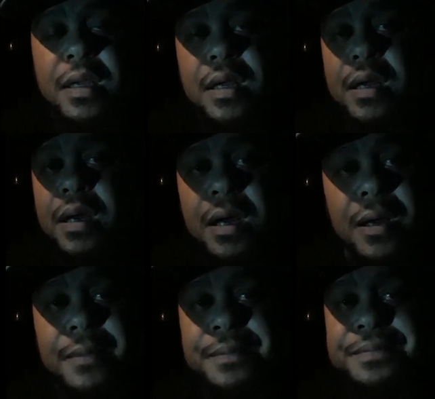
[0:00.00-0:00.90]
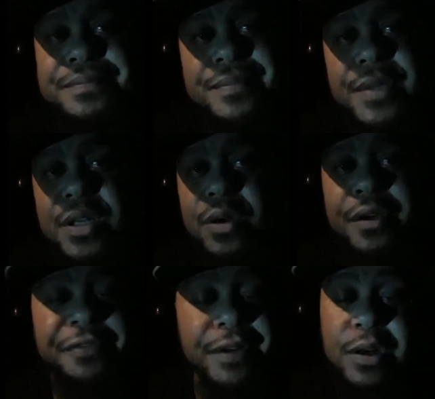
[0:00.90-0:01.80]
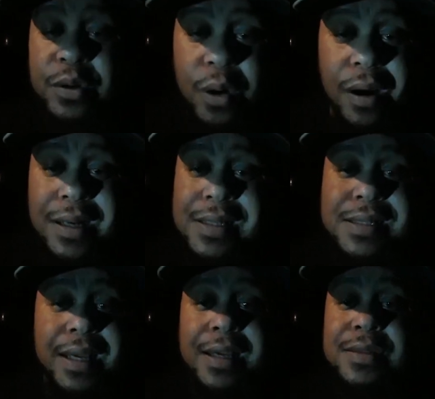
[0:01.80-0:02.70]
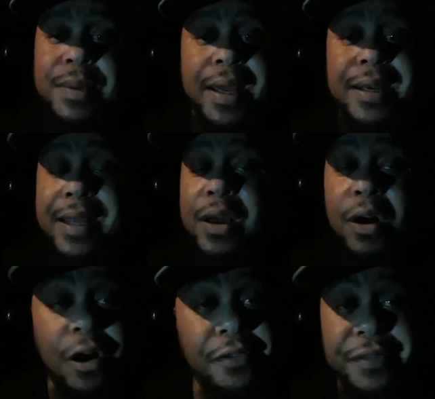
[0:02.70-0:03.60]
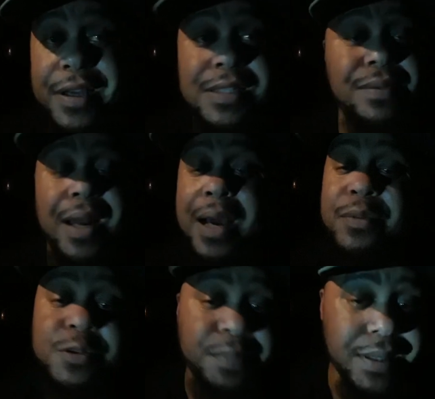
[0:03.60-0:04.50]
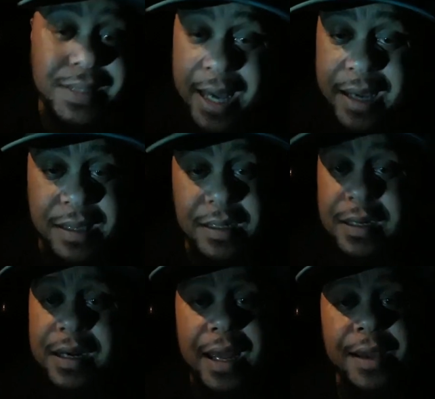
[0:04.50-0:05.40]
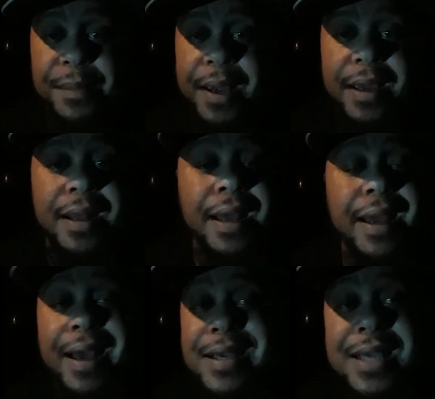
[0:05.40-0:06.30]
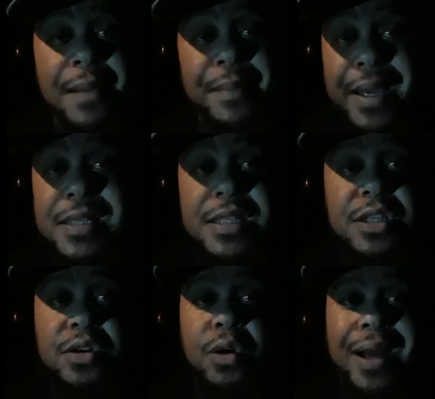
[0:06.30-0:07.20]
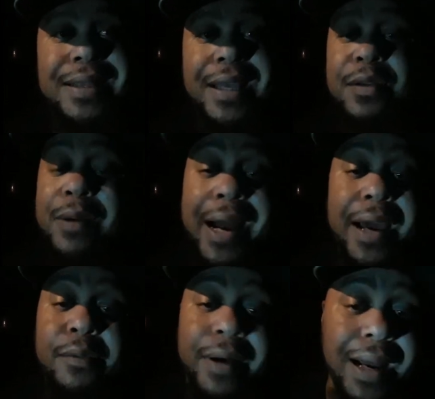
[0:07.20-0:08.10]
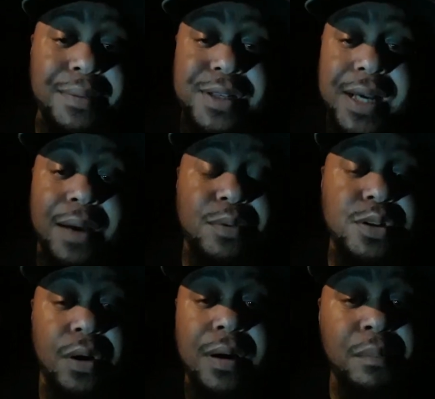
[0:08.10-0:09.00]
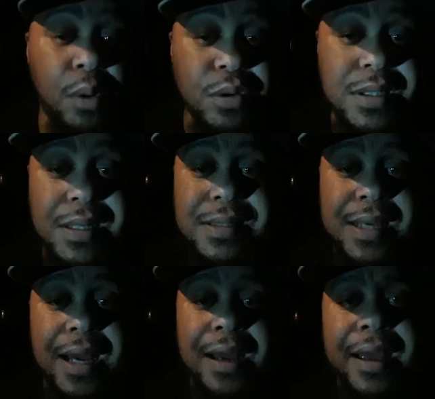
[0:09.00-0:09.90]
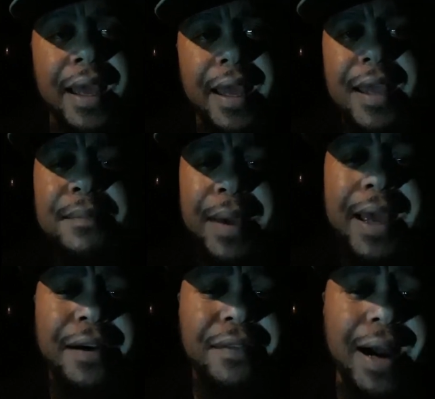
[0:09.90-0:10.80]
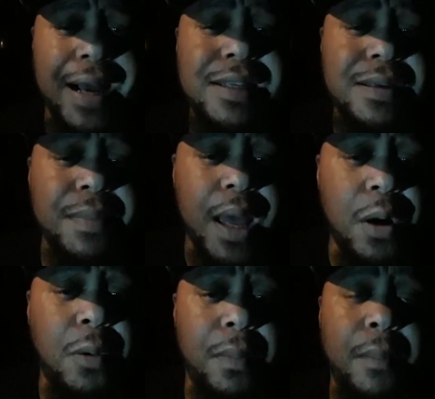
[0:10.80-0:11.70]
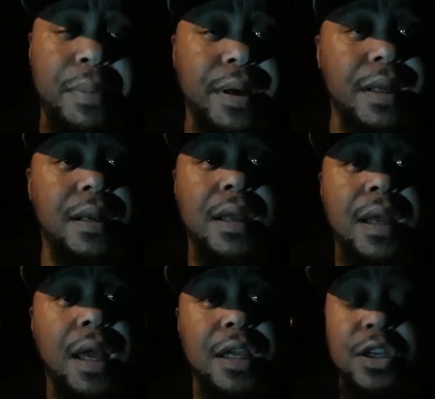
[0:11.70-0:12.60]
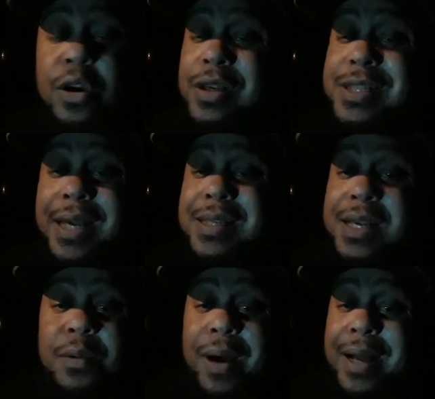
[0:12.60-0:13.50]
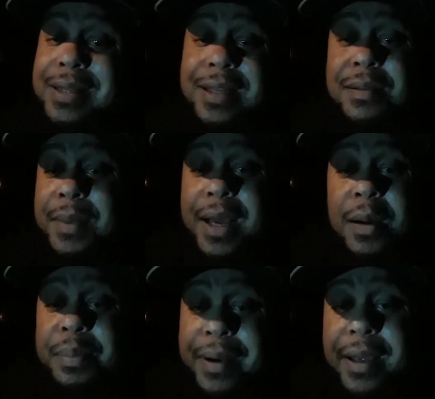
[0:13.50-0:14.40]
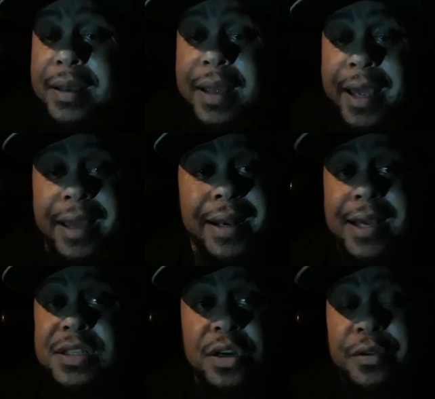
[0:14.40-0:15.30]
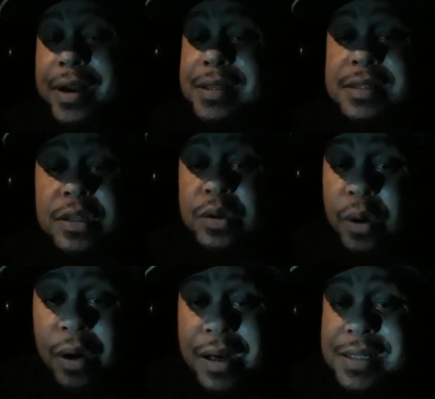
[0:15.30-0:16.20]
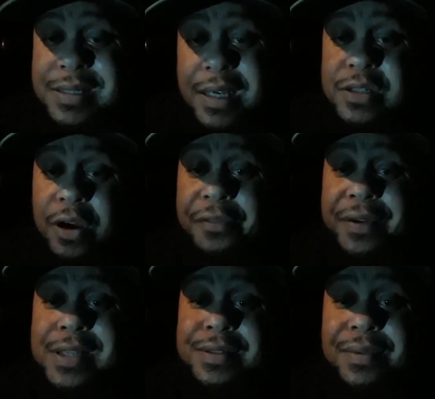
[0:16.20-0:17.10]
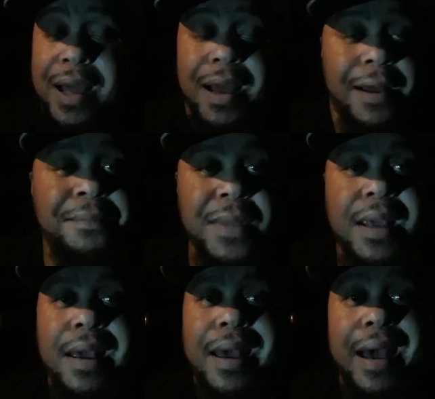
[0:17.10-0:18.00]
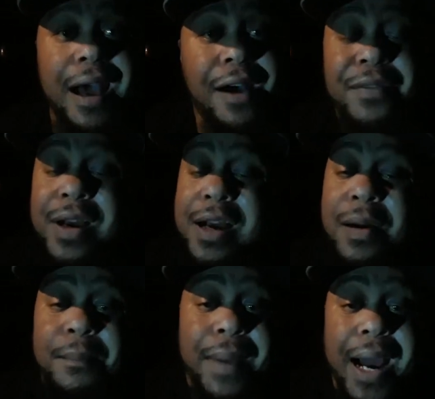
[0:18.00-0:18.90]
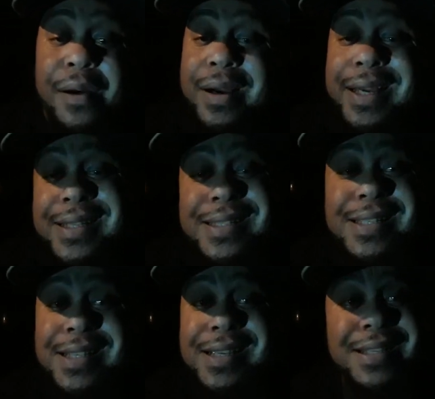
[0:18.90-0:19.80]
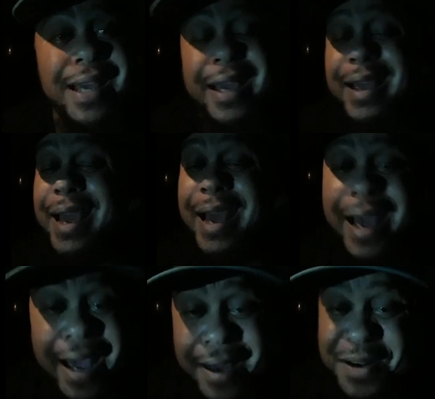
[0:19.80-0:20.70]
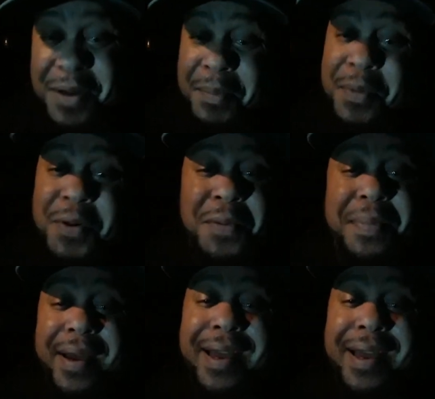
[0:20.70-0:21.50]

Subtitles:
You know, and for the New Orleans Saints, man, their offensive line was spectacular tonight, man. As I mentioned, you know, I think Ryan Ramczyk was on him most of the time. He may have got some help, but, you know, J.J. Watt didn't make a play. And that's a credit to the New Orleans Saints offensive line. Alvin Kamara is just a animal, man.